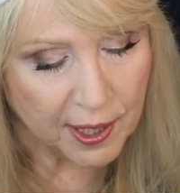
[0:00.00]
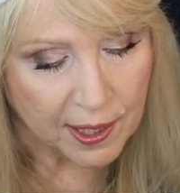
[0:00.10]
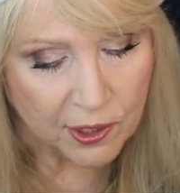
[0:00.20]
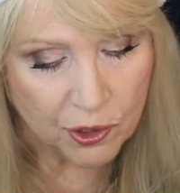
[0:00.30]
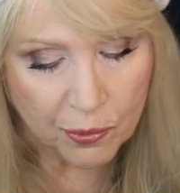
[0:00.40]
I
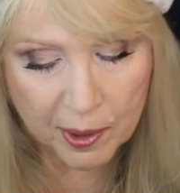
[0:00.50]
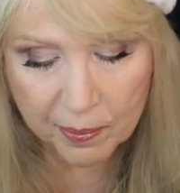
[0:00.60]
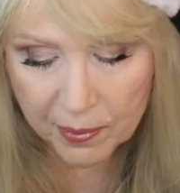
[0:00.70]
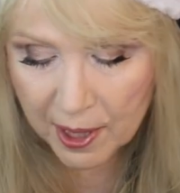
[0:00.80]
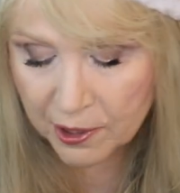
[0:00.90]
guess cream
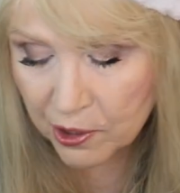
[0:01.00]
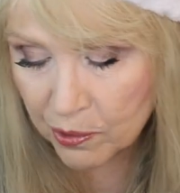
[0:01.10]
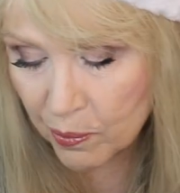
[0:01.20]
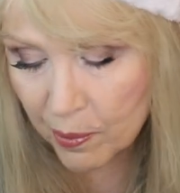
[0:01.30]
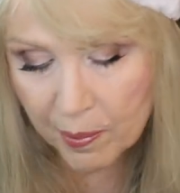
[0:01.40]

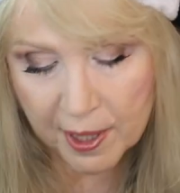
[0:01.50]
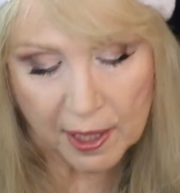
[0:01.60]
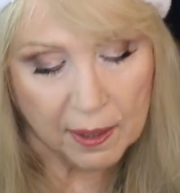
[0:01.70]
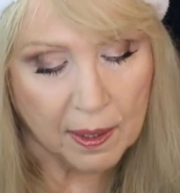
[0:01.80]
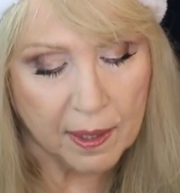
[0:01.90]
blushes were
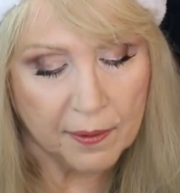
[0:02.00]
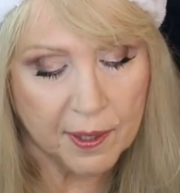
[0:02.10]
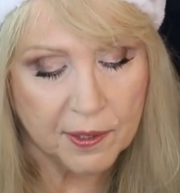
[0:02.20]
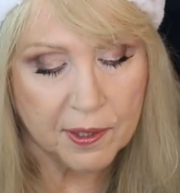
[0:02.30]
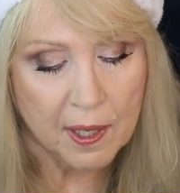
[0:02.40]
winning on
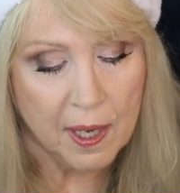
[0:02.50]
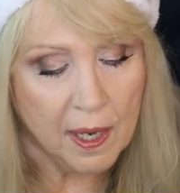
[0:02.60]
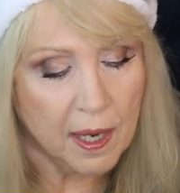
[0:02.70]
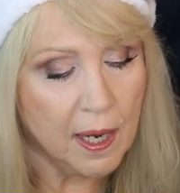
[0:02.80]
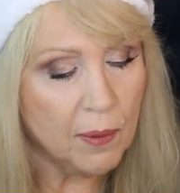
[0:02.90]
this.
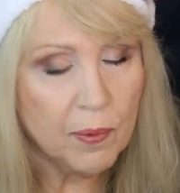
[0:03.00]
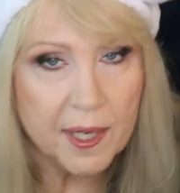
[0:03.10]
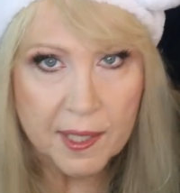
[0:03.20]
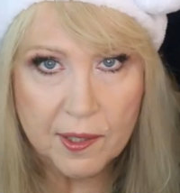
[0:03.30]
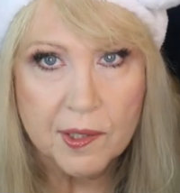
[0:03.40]

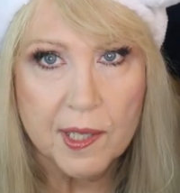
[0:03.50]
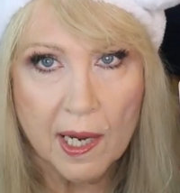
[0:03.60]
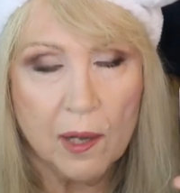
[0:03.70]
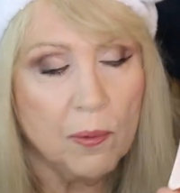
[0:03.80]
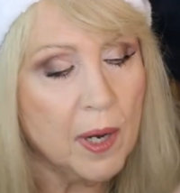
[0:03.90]
One is the
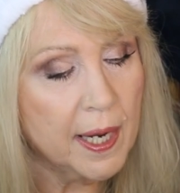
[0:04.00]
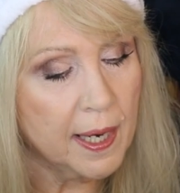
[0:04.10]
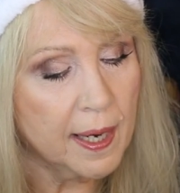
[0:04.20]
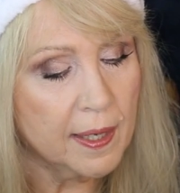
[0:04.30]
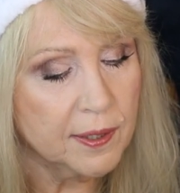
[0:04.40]

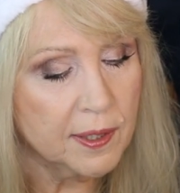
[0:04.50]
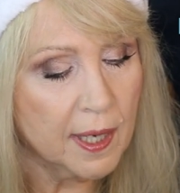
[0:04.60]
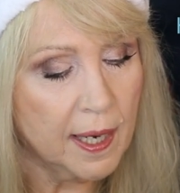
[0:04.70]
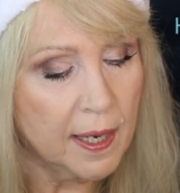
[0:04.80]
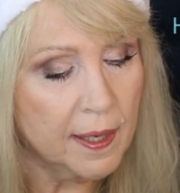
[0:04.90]
LYS,
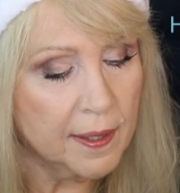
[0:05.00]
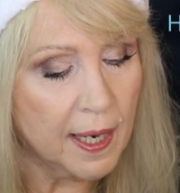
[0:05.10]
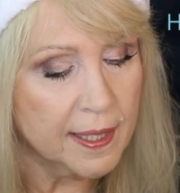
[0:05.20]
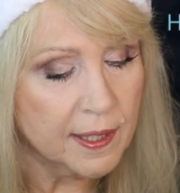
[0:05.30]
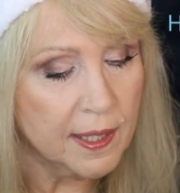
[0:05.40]
and
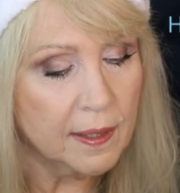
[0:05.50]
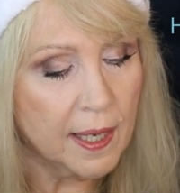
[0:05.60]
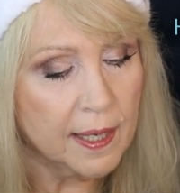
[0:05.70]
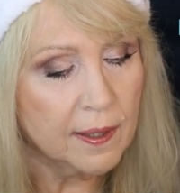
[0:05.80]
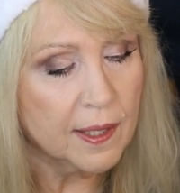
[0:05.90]
I did
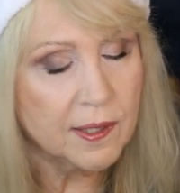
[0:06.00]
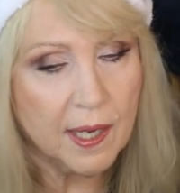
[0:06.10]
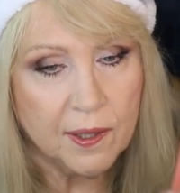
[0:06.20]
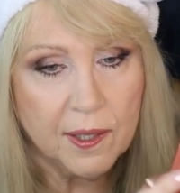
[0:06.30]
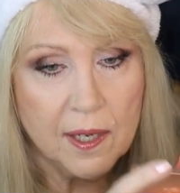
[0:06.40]
like this.
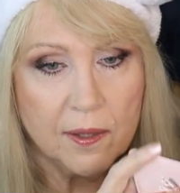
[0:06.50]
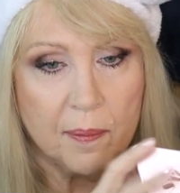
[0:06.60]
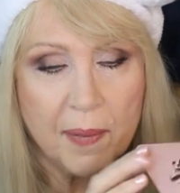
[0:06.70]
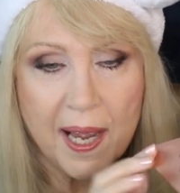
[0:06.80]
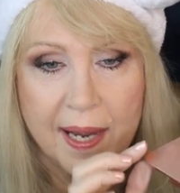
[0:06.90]
I think the
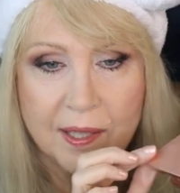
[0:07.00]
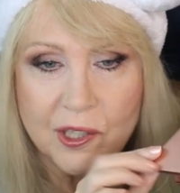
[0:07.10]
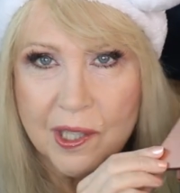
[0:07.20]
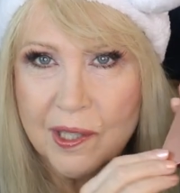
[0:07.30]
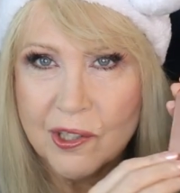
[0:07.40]

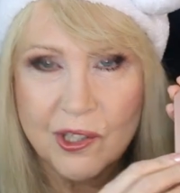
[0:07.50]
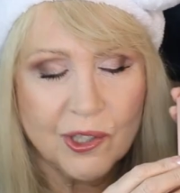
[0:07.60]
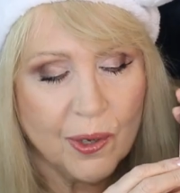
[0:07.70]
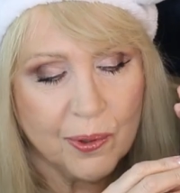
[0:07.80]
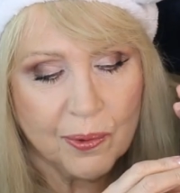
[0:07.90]
packaging is
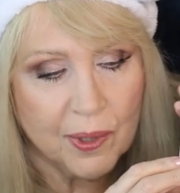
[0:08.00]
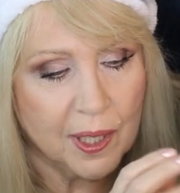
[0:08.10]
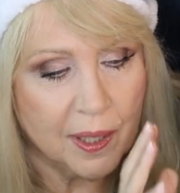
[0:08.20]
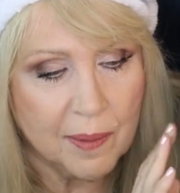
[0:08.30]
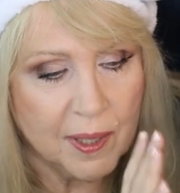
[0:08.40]
so
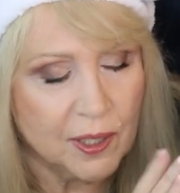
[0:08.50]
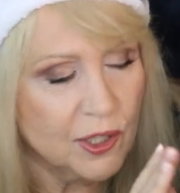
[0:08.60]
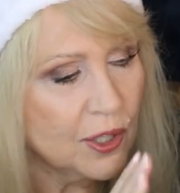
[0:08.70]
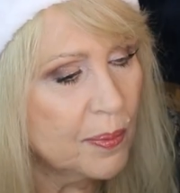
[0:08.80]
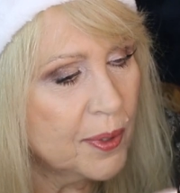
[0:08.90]
unique. I mean, it's
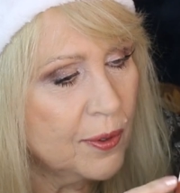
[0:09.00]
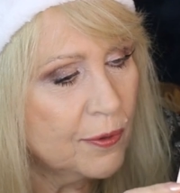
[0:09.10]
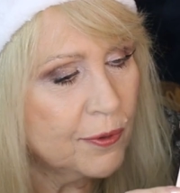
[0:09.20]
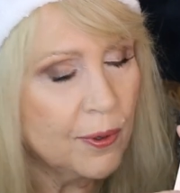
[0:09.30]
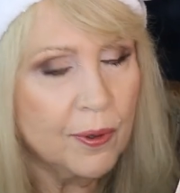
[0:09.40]
so
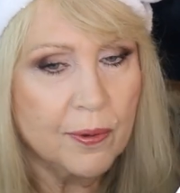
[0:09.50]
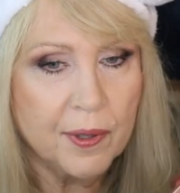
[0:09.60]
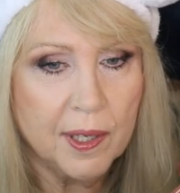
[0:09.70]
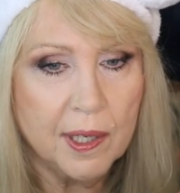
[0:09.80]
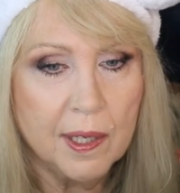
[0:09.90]
beautiful,
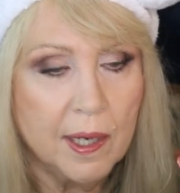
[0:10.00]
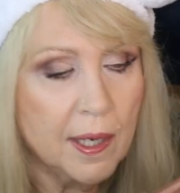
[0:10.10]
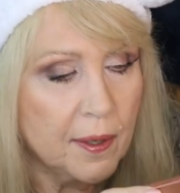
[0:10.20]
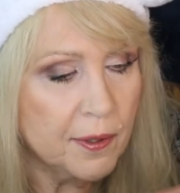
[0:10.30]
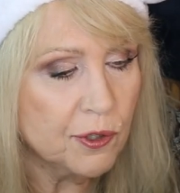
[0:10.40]
the
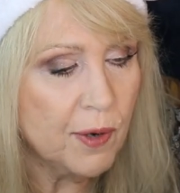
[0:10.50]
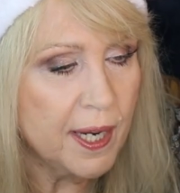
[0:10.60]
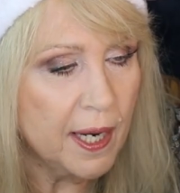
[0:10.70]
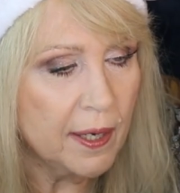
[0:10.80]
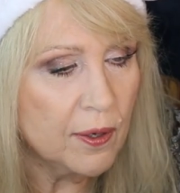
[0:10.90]

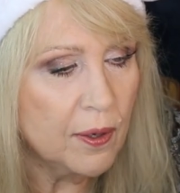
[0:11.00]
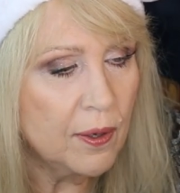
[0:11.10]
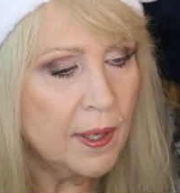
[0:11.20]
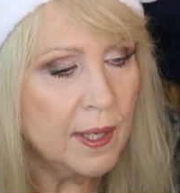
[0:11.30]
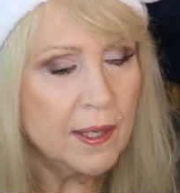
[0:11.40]

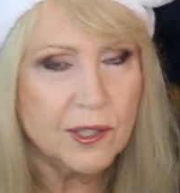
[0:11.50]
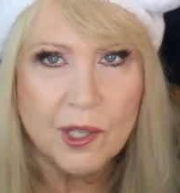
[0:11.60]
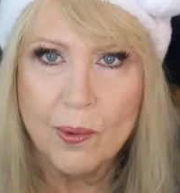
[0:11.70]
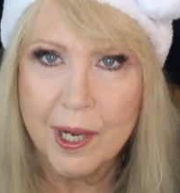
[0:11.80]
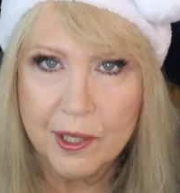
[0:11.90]
triangle,
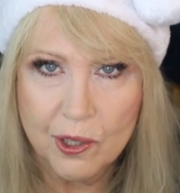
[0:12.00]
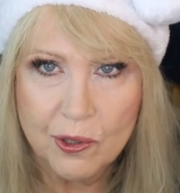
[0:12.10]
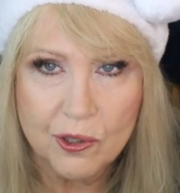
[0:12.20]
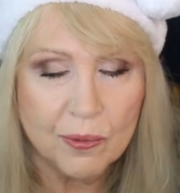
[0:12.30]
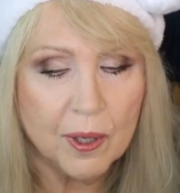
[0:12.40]
so
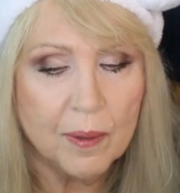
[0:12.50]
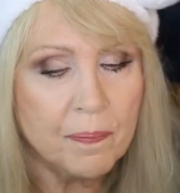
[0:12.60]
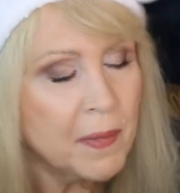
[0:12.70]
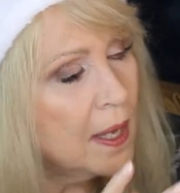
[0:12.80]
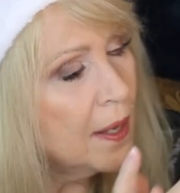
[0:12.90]
unusual.
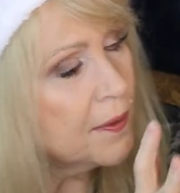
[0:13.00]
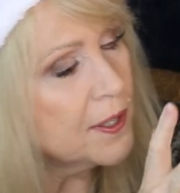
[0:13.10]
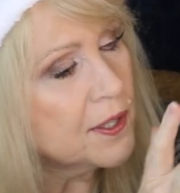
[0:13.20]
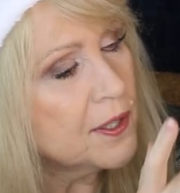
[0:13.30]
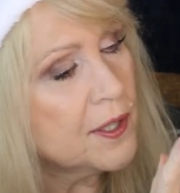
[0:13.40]

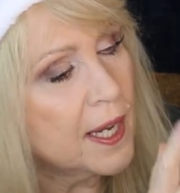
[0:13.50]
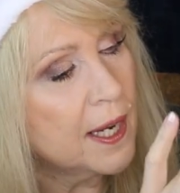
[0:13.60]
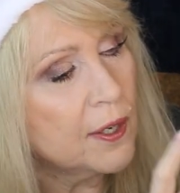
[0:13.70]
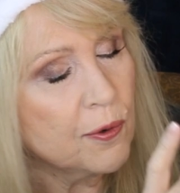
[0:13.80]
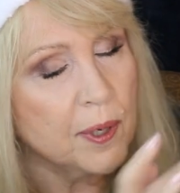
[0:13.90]
This is
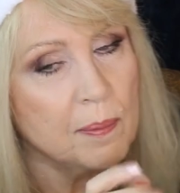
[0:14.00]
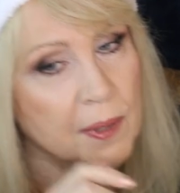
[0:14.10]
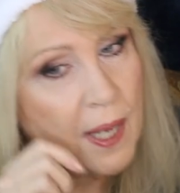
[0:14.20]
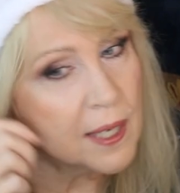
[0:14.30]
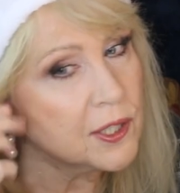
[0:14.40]
a cream
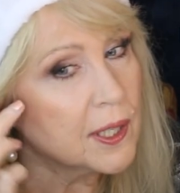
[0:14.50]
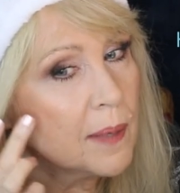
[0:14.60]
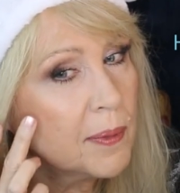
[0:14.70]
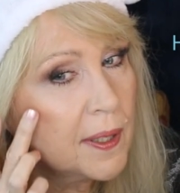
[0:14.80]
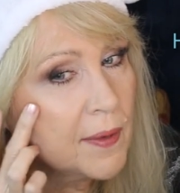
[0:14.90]
blush, and I
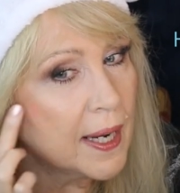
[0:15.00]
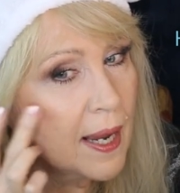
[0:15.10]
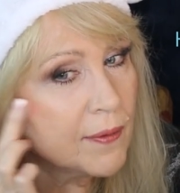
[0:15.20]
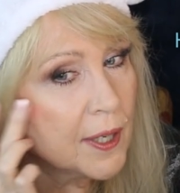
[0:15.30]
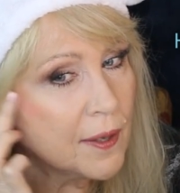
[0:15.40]
believe I
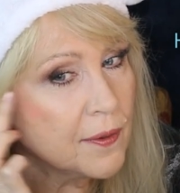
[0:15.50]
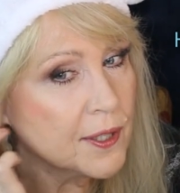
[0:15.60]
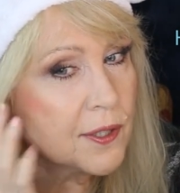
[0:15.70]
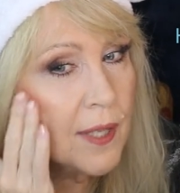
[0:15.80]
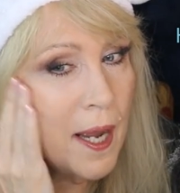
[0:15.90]
have it on
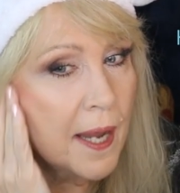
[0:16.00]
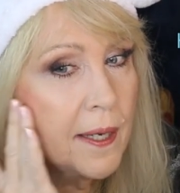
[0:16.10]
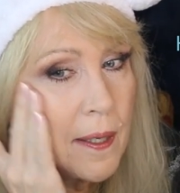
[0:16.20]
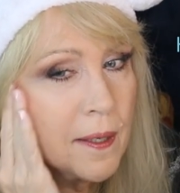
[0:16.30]
this side.